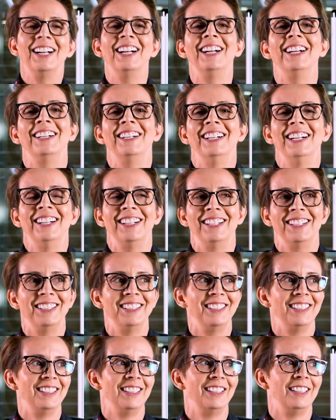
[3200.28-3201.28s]
Maybe that's a
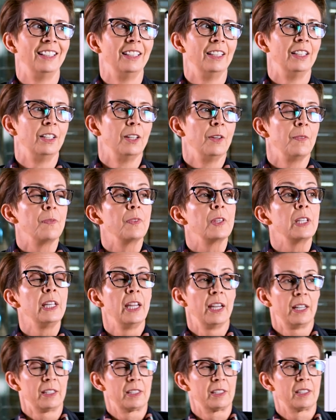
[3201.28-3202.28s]
sign to
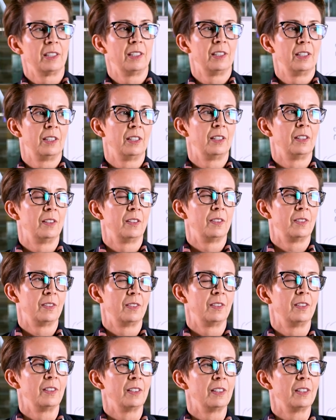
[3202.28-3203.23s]
leave, if you know what I mean.